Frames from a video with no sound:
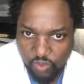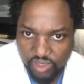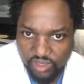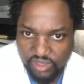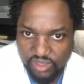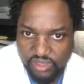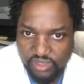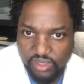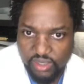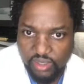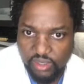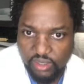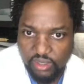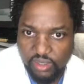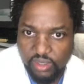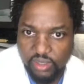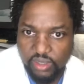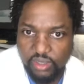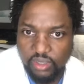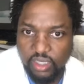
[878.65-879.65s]
What does it
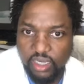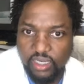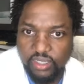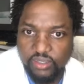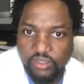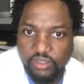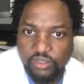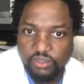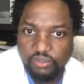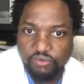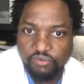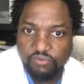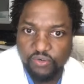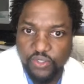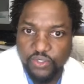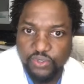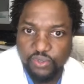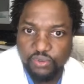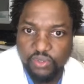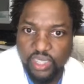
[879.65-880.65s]
look like to do
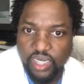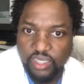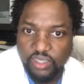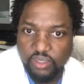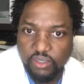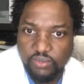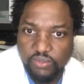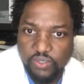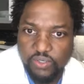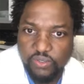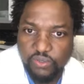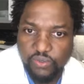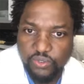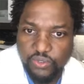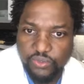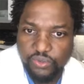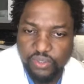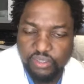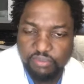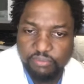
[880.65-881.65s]
virtual diagnosis or
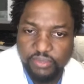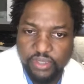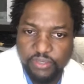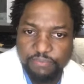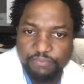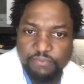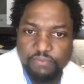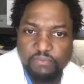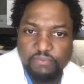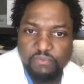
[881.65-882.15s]
treatment